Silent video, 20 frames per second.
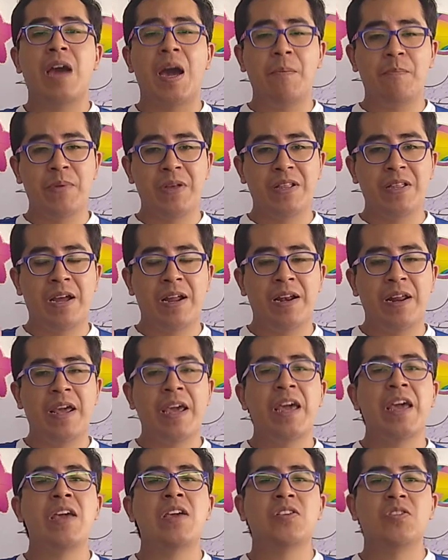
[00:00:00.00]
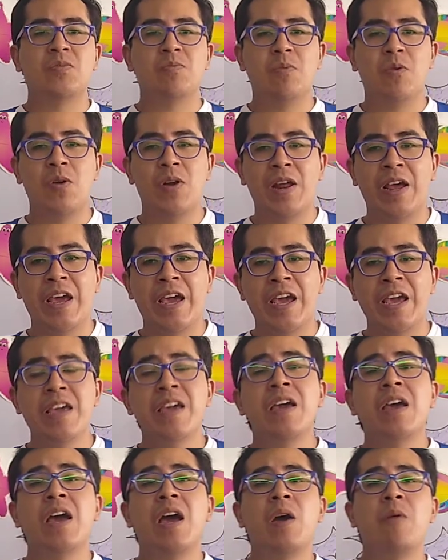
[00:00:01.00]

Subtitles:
capital A, small a,